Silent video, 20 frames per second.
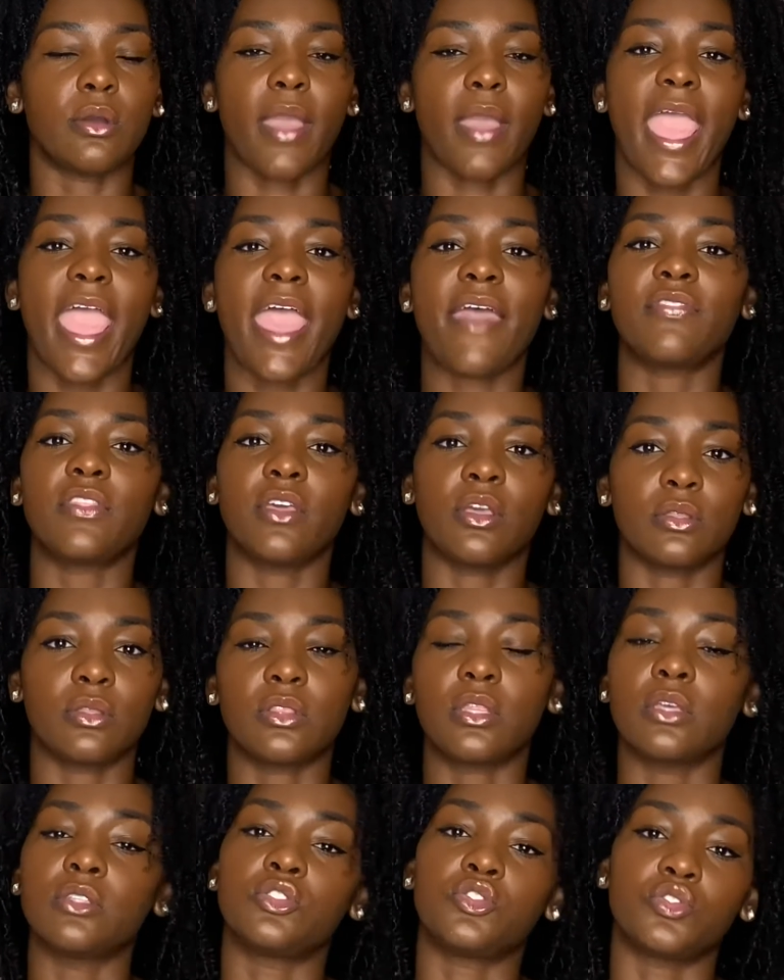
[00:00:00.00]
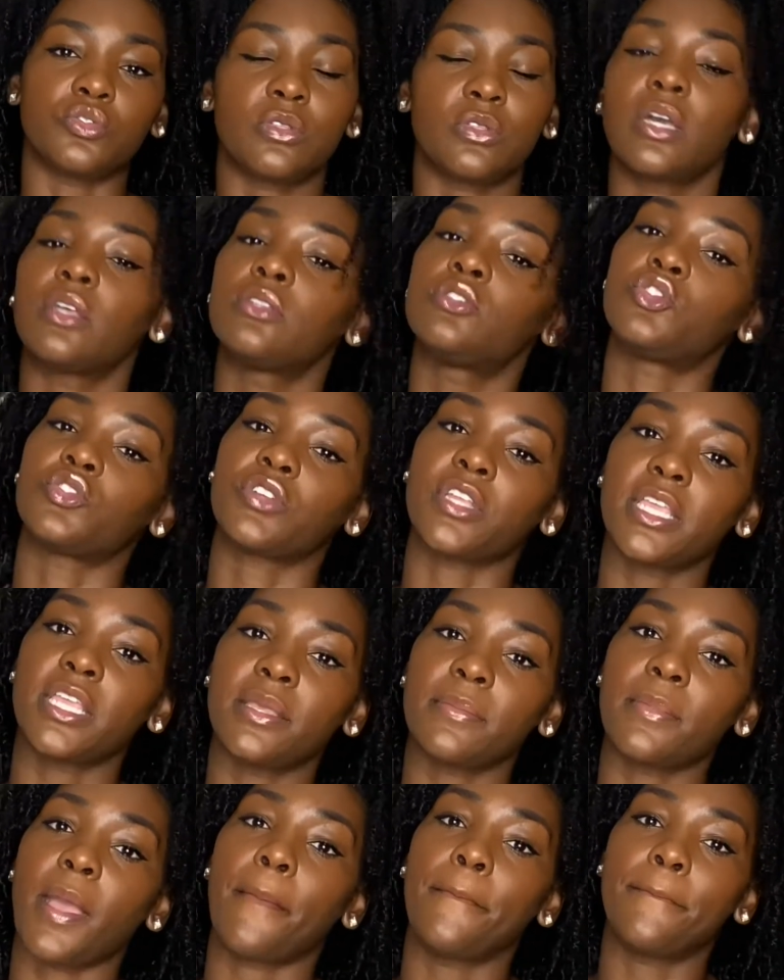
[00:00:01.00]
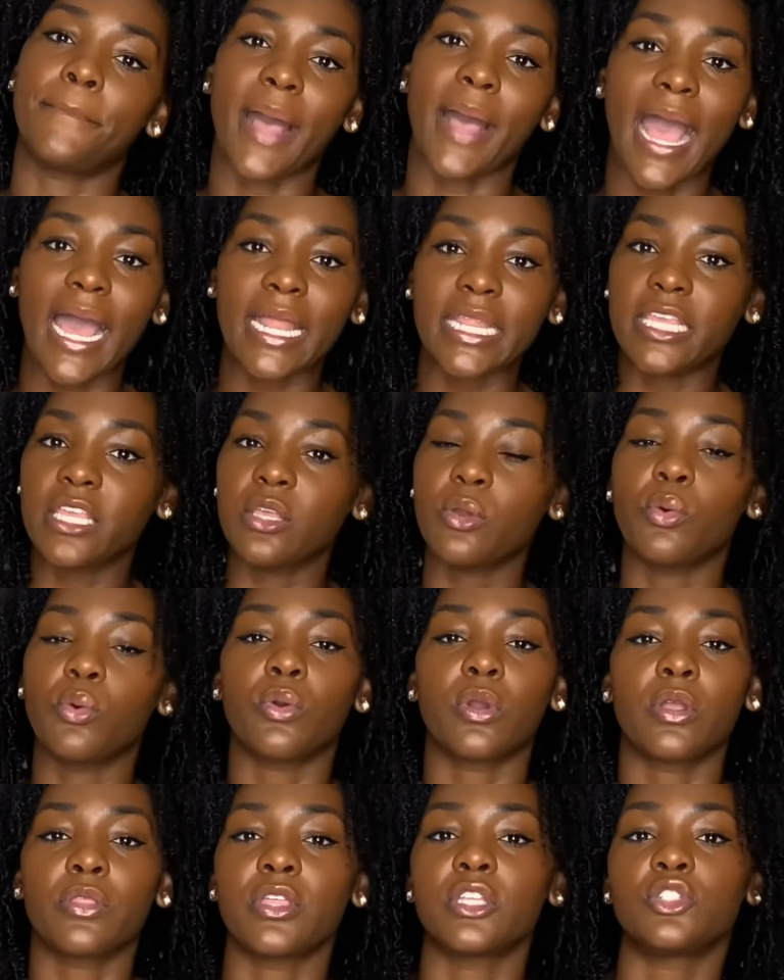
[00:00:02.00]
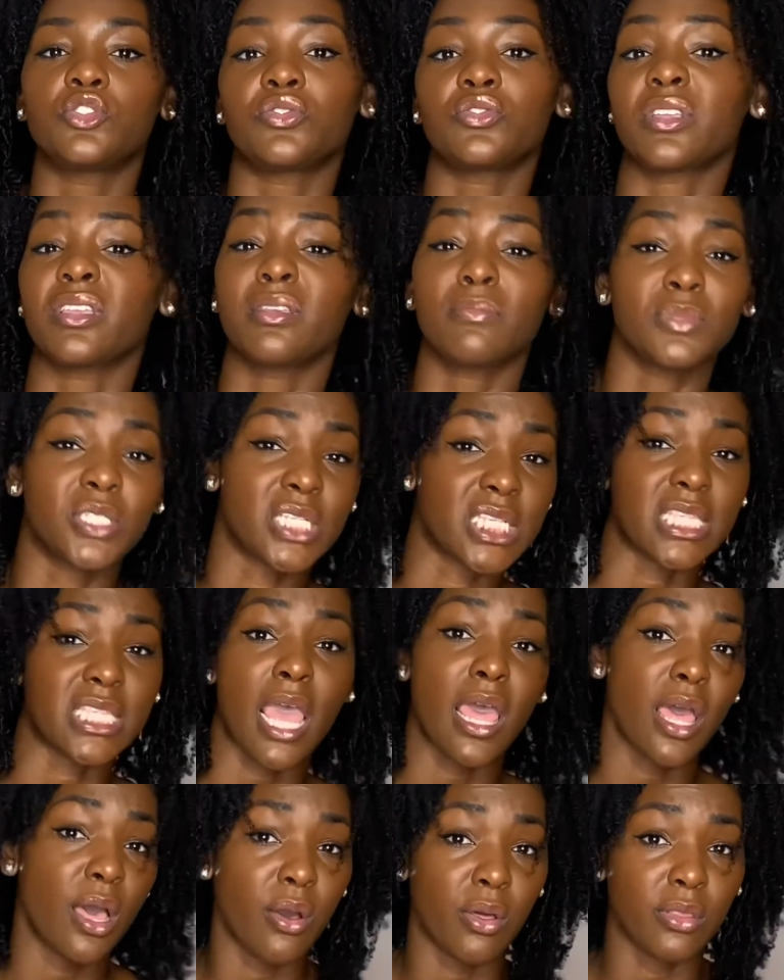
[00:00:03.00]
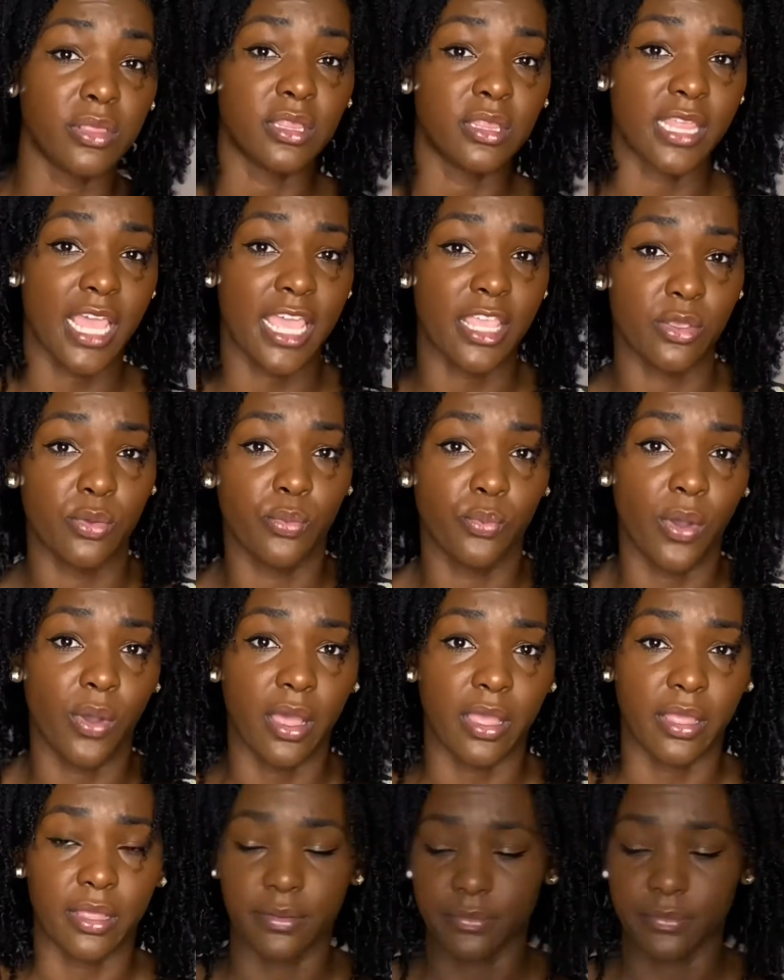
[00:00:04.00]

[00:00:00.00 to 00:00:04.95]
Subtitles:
have the dream body or the dream just health that you want.